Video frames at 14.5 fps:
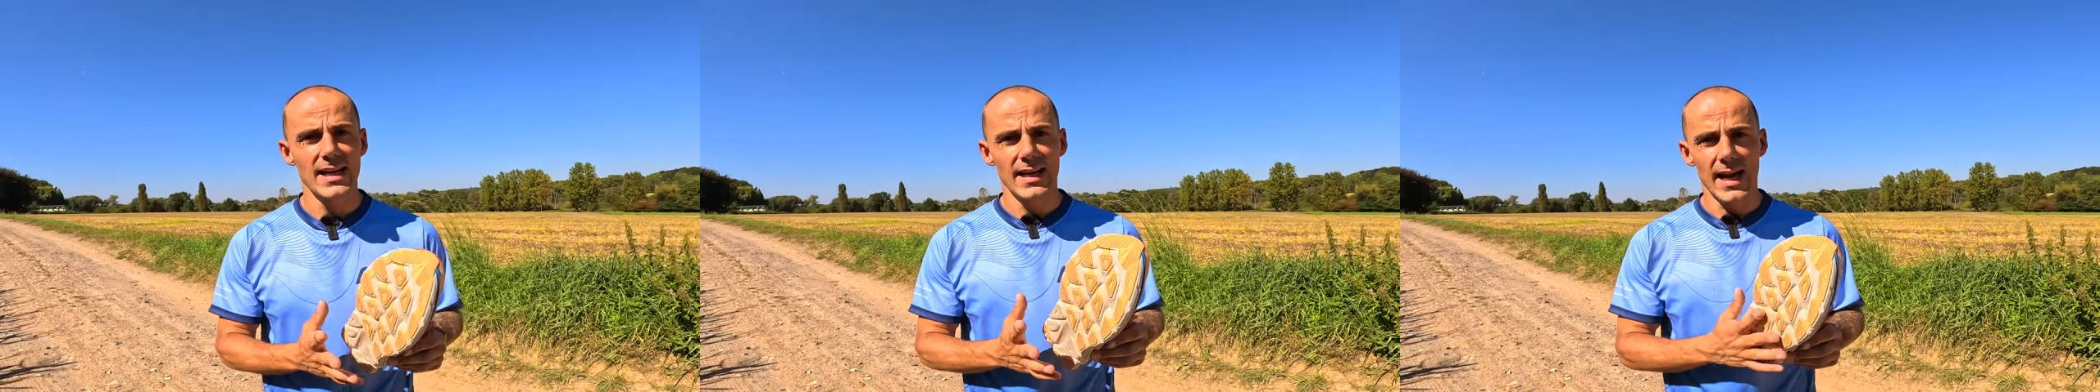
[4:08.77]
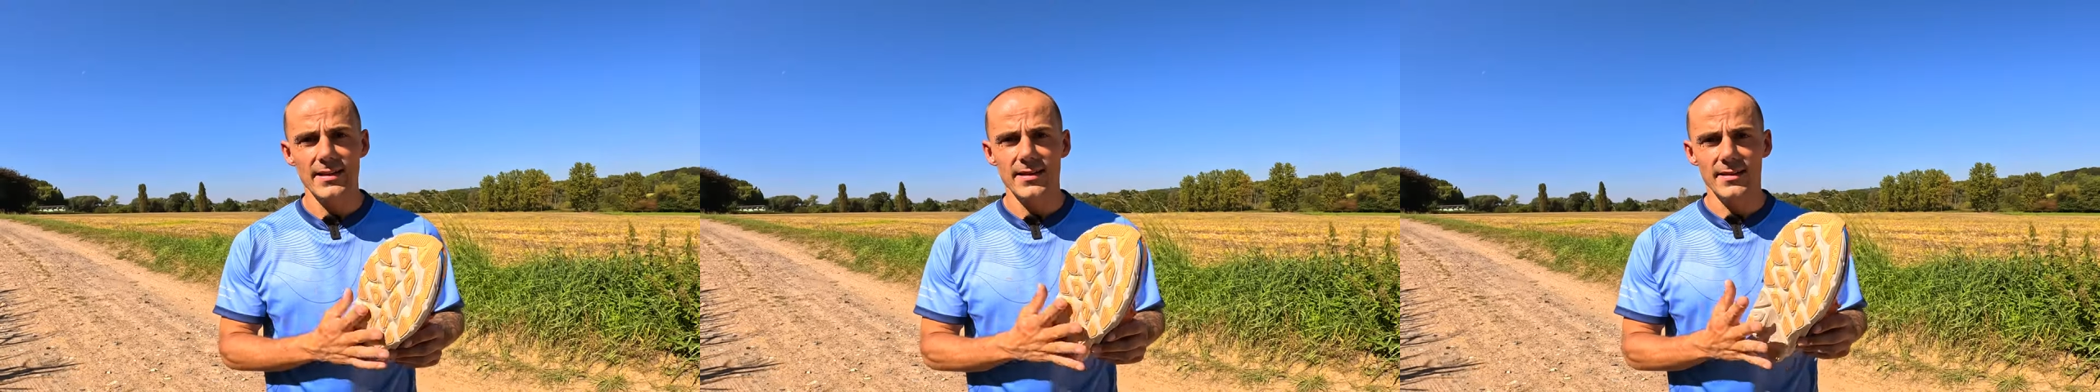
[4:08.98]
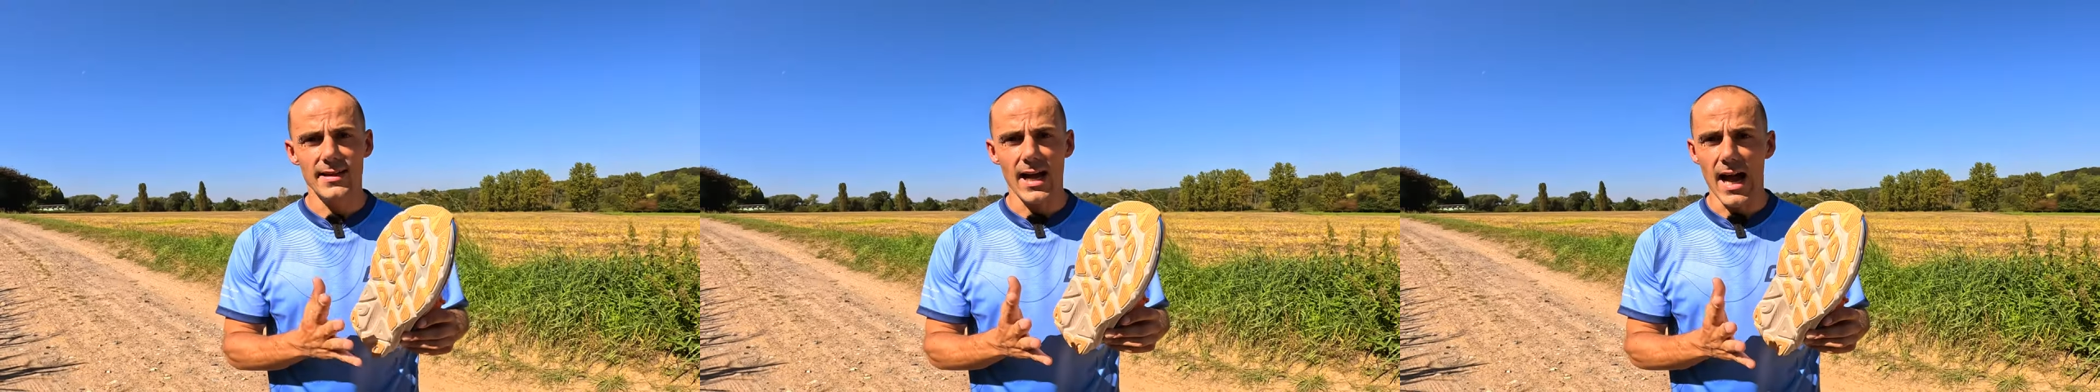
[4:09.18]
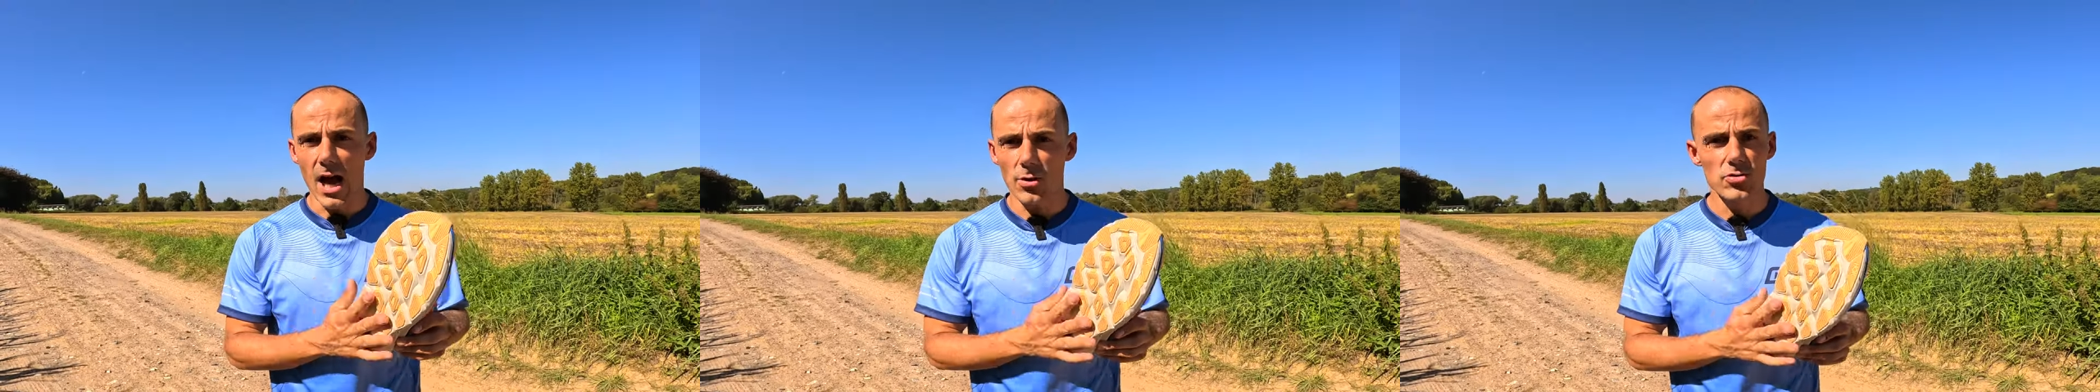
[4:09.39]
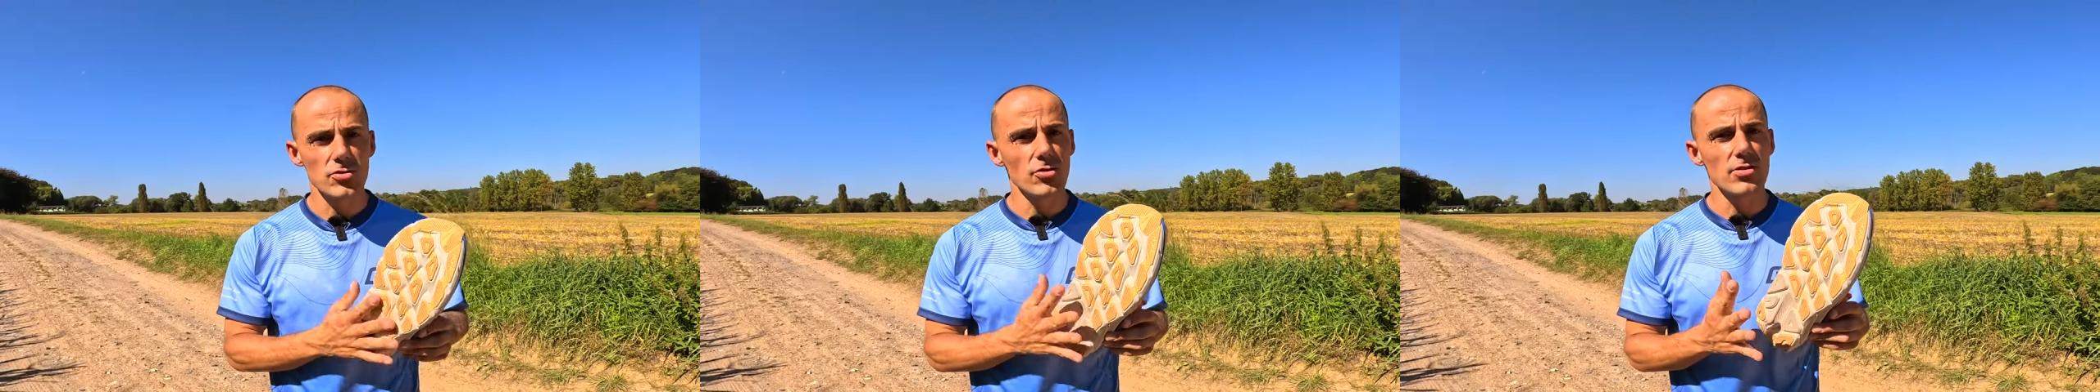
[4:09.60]
and the
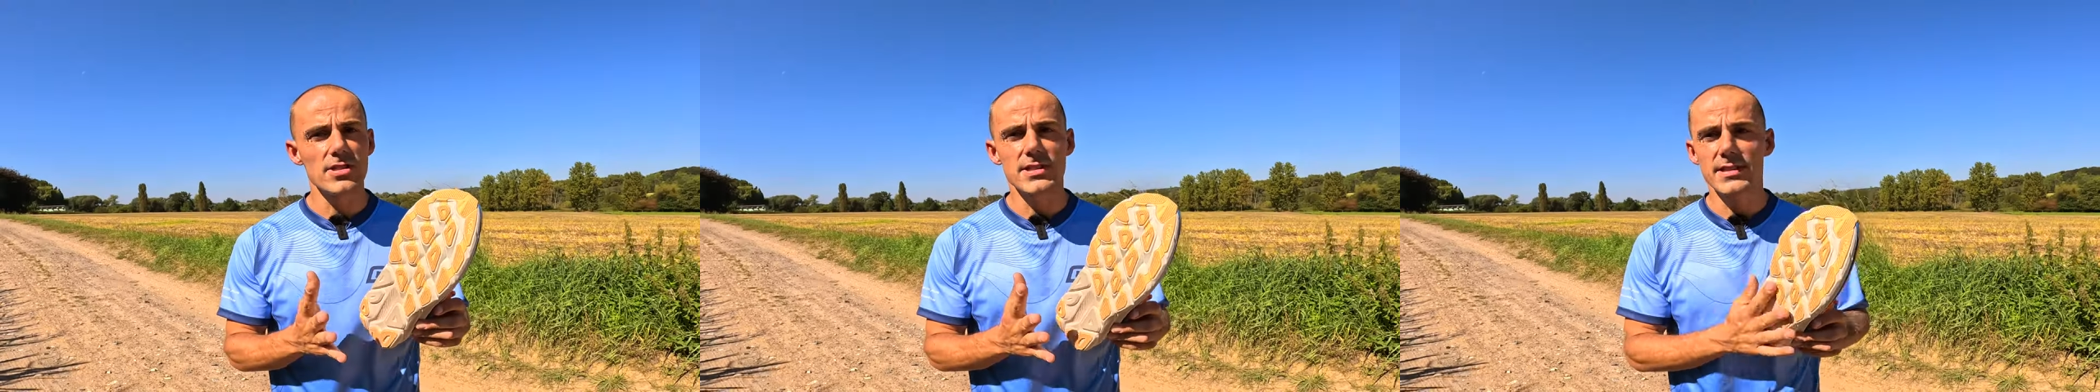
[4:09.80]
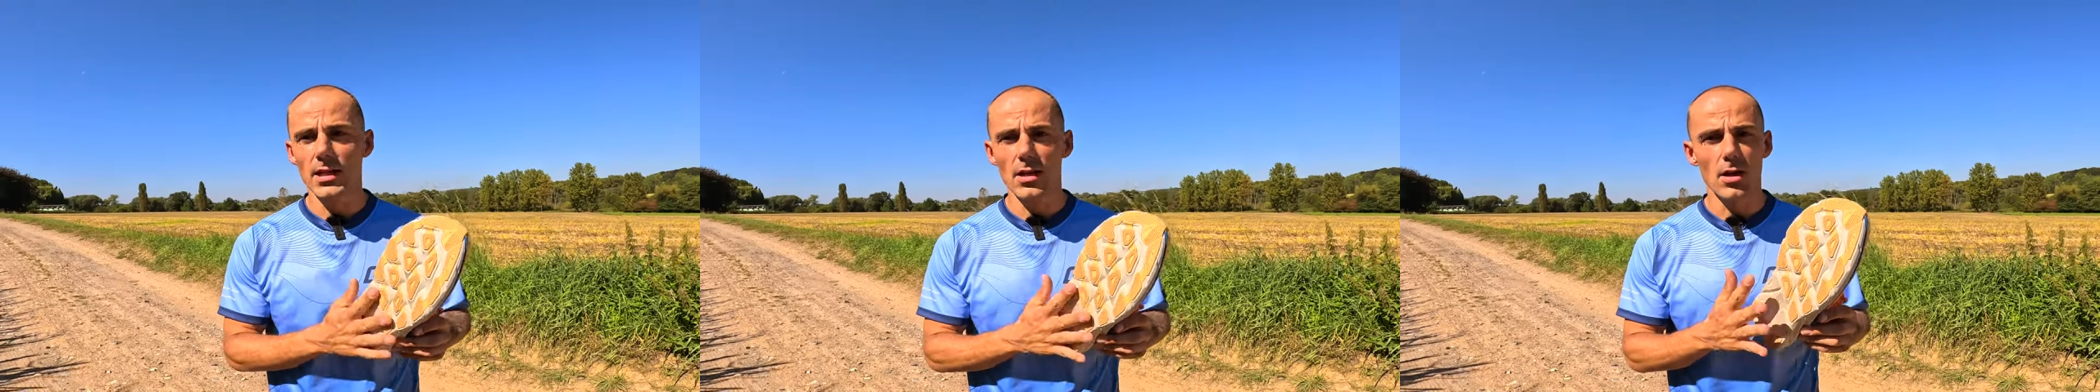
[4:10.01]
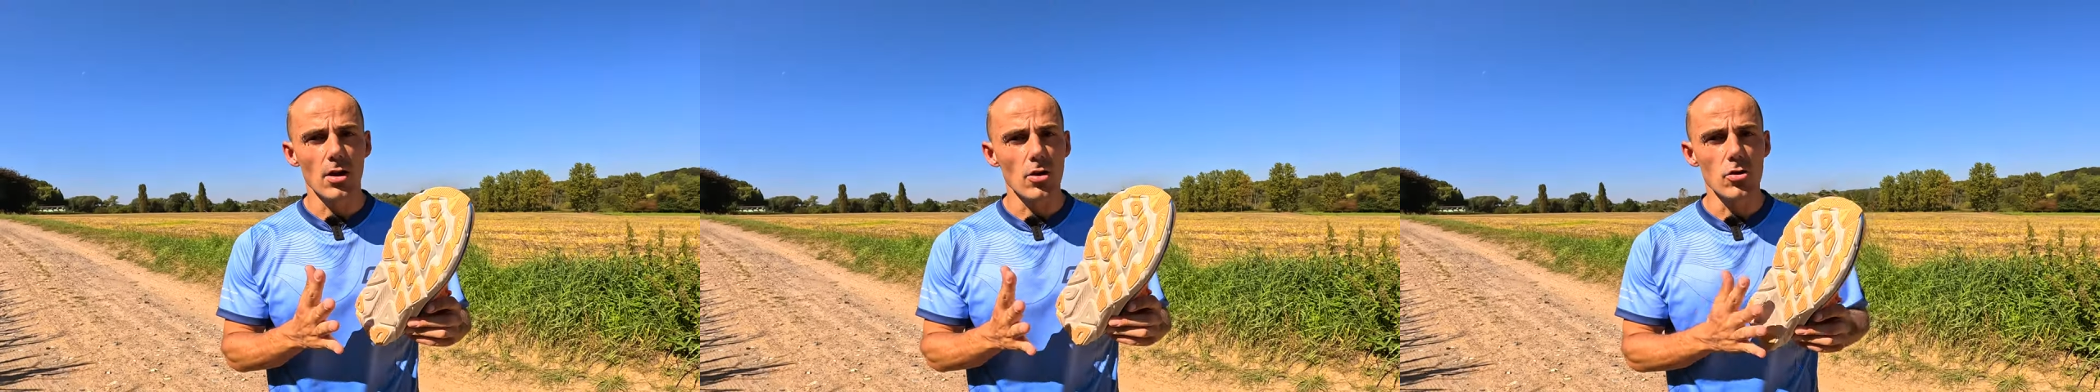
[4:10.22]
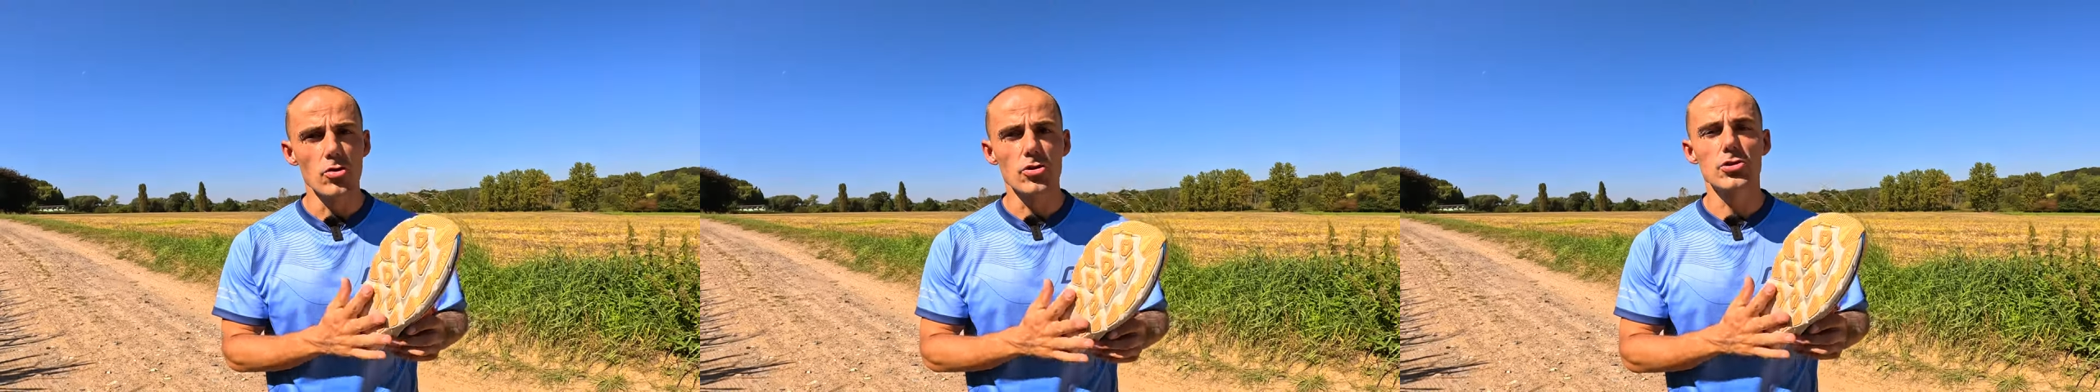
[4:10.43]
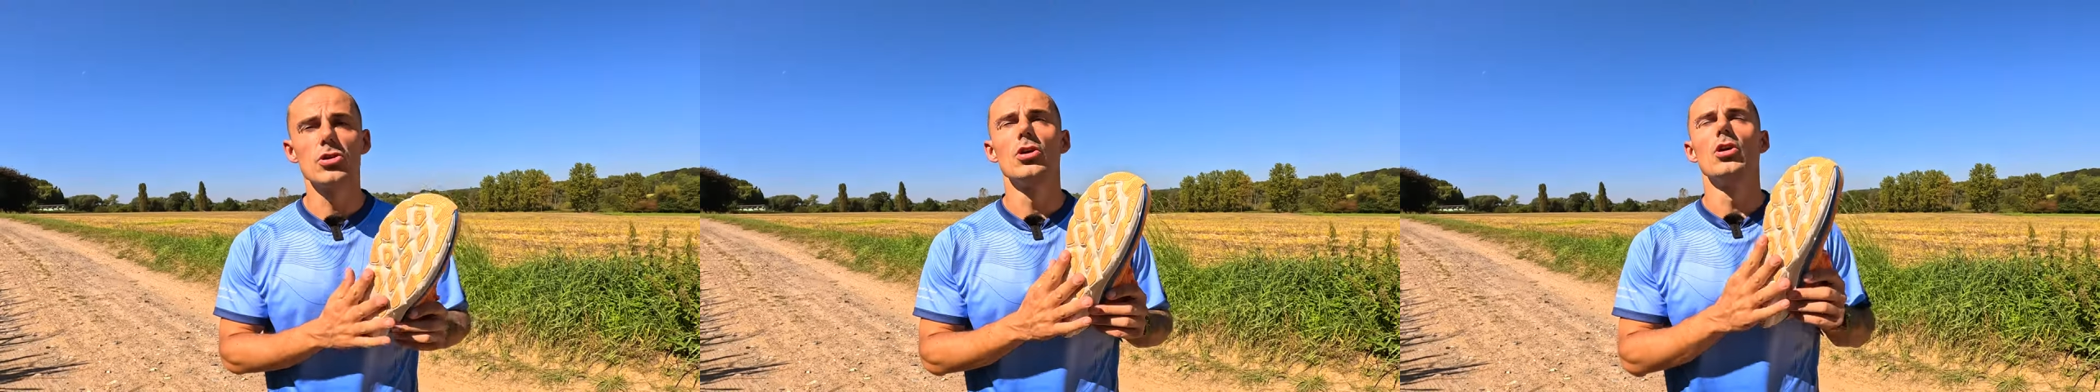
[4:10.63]
outsole still
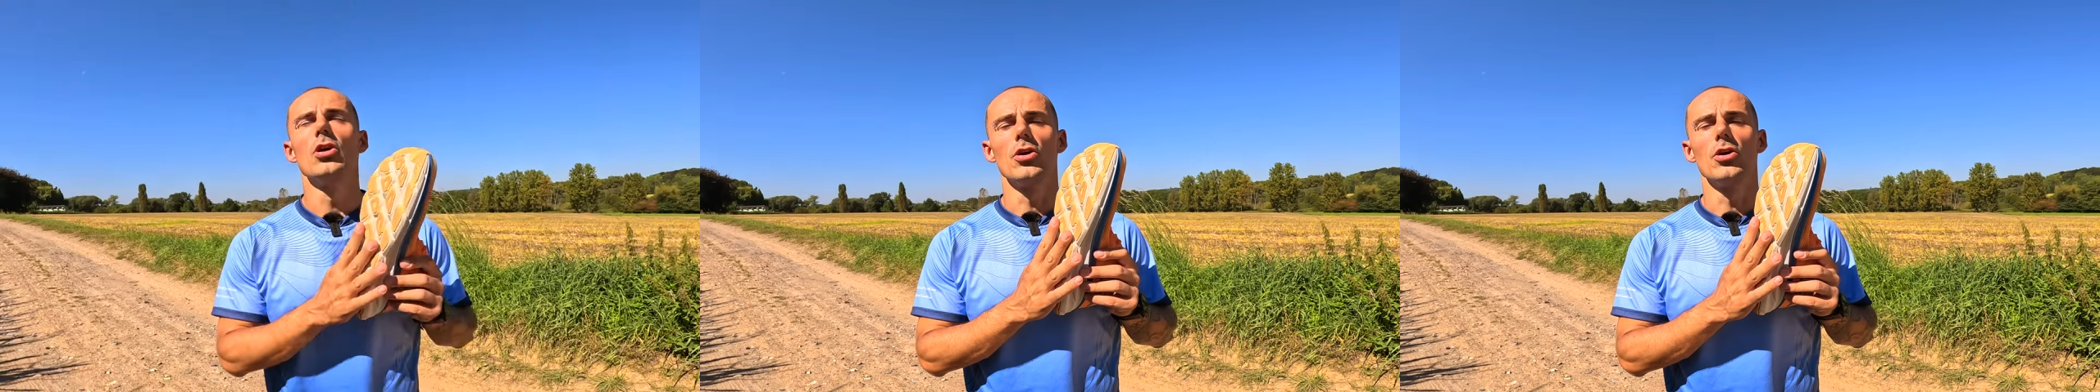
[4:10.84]
looks